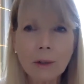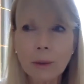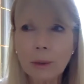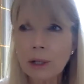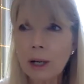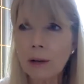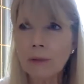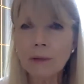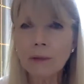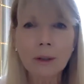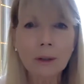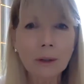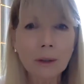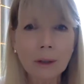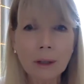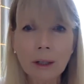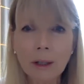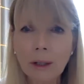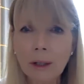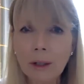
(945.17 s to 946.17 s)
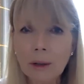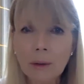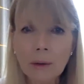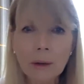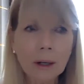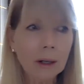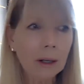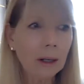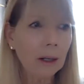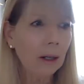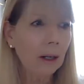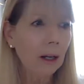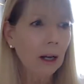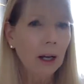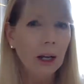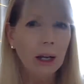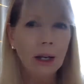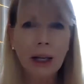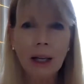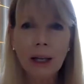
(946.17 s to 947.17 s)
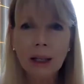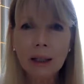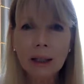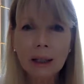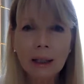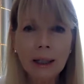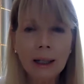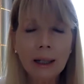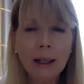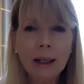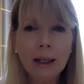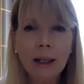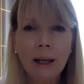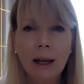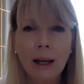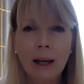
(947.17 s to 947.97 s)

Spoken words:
which I've learned in New York and Italy, and